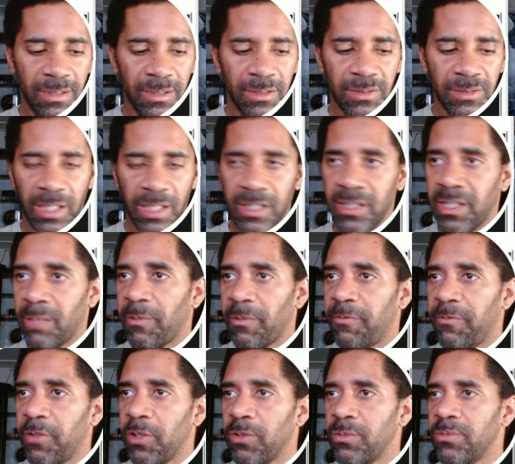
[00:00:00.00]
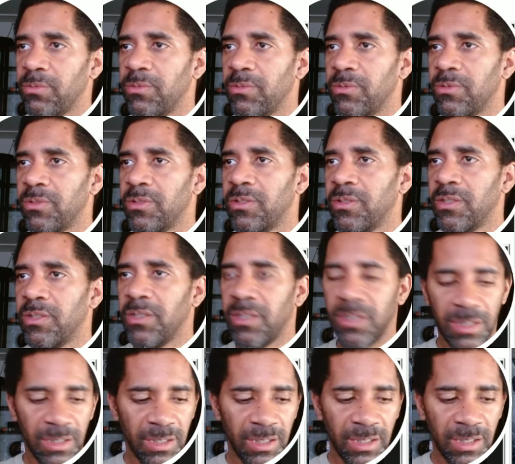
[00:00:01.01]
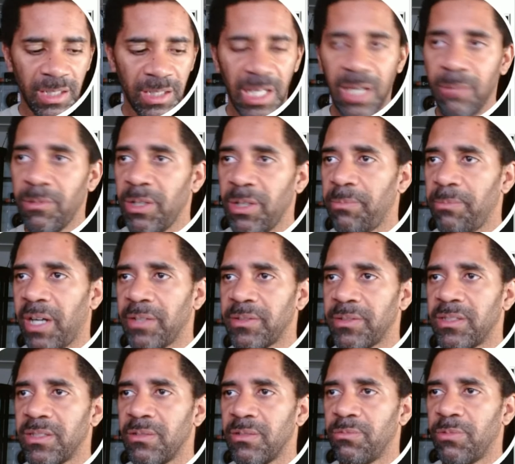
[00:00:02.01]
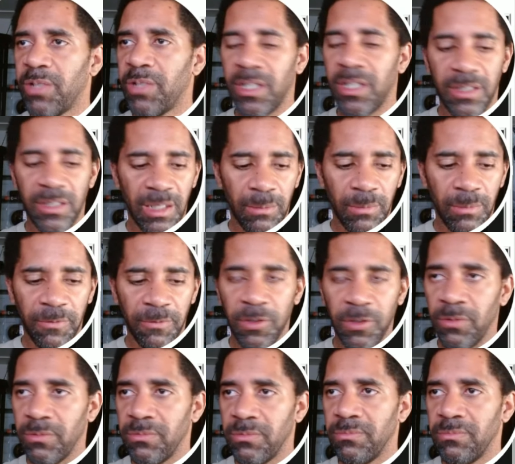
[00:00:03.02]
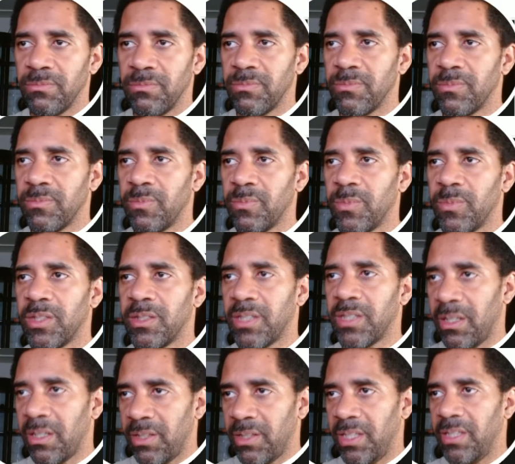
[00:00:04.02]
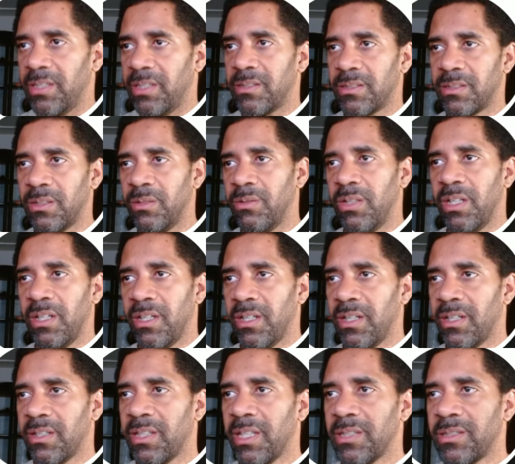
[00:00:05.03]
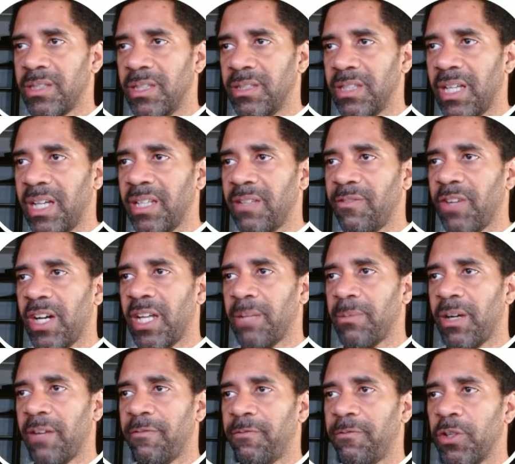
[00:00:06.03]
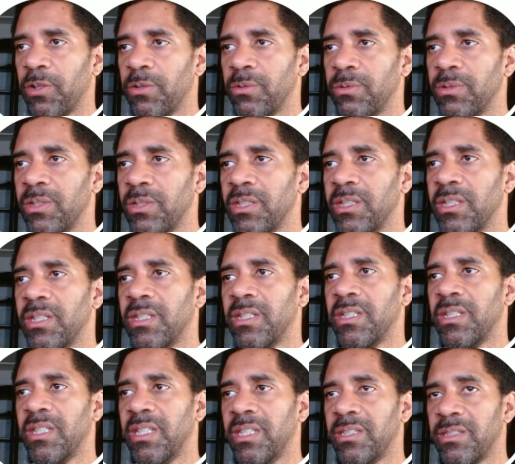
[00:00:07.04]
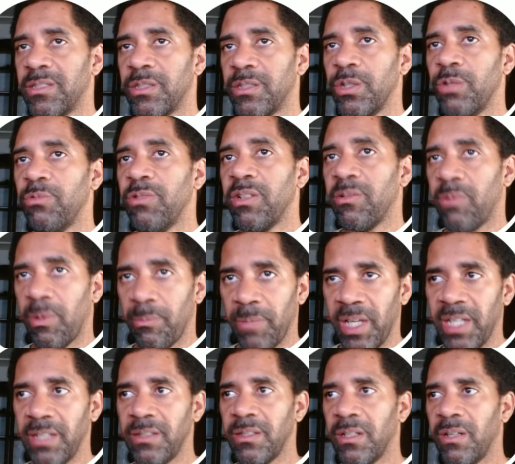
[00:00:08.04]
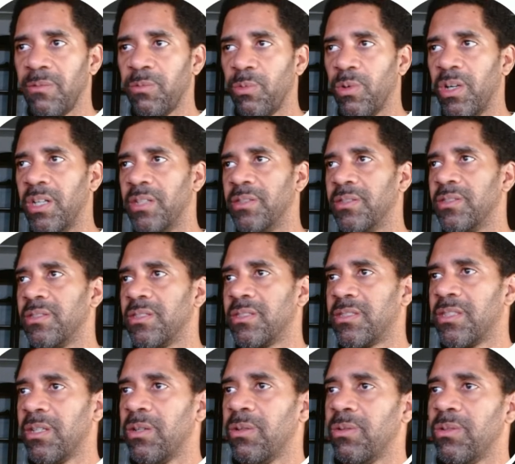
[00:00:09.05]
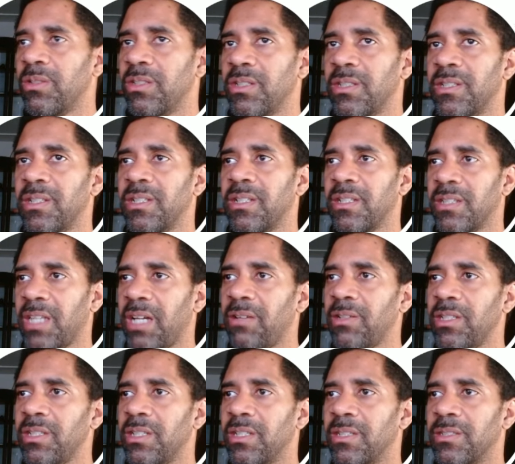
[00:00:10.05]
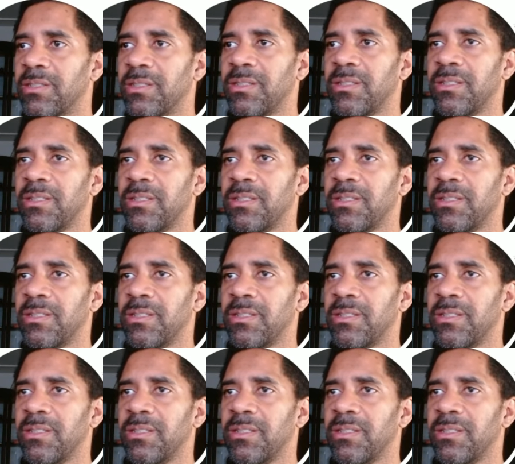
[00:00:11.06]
second number 4, and we about to run number 4. There it is. So that's it. 9 divided by 4 is 2 with a remainder of 1. So there it is.